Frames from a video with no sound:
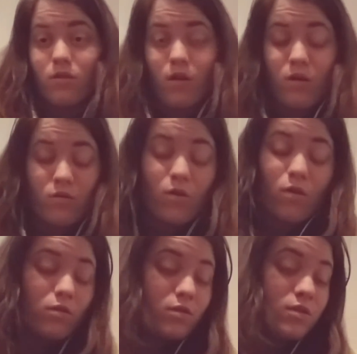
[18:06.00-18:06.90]

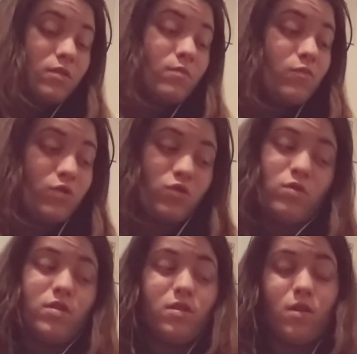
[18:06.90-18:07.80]
alcoholism, which
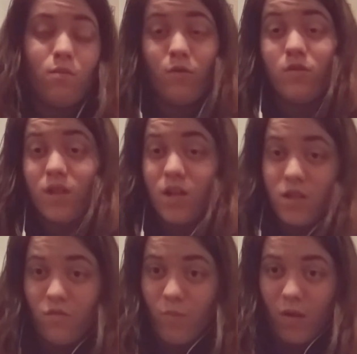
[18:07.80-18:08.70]
runs in both
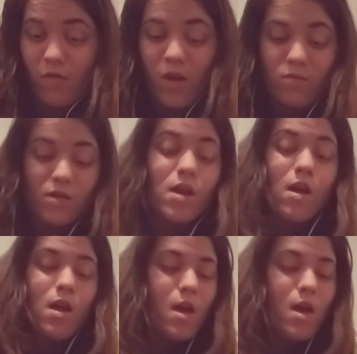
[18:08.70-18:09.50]
sides of my family.